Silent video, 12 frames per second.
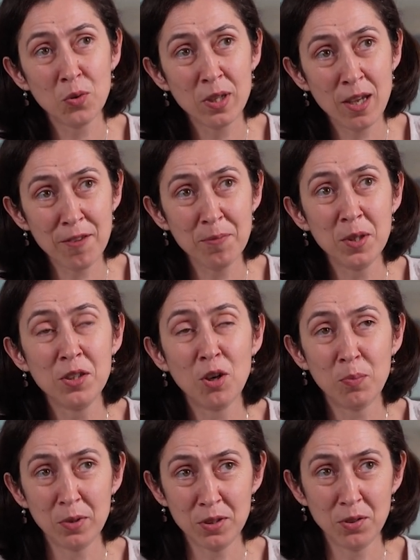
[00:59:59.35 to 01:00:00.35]
gave me the
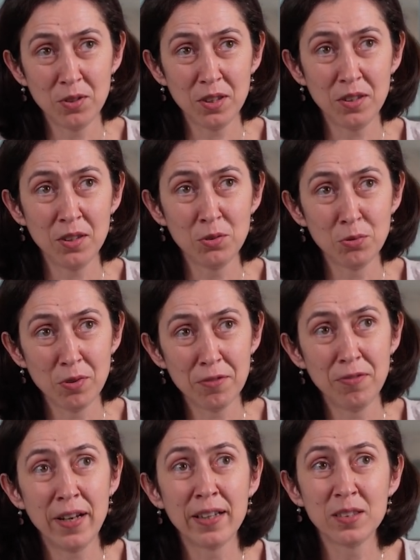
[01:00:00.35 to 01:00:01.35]
opportunity to
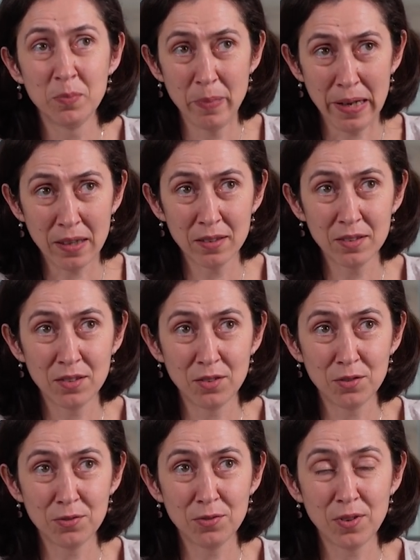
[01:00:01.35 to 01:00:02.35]
reflect back
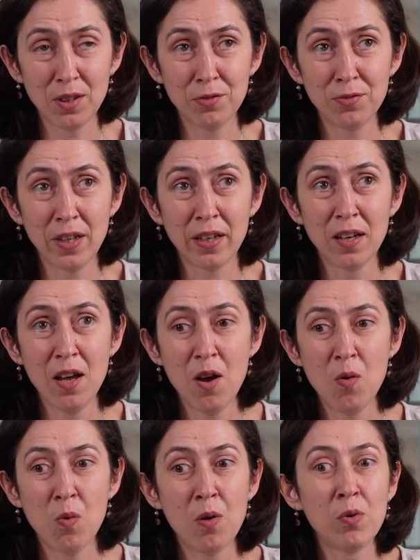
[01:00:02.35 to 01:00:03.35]
of like,
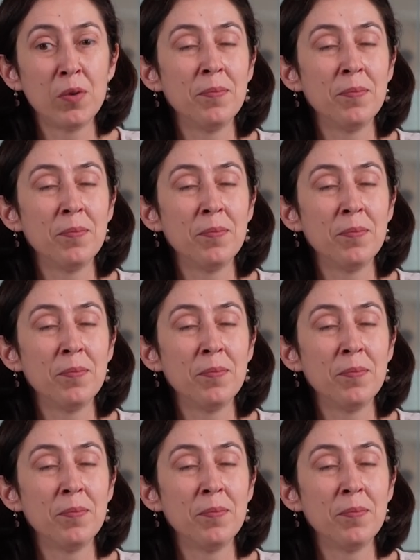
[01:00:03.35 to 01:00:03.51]
what were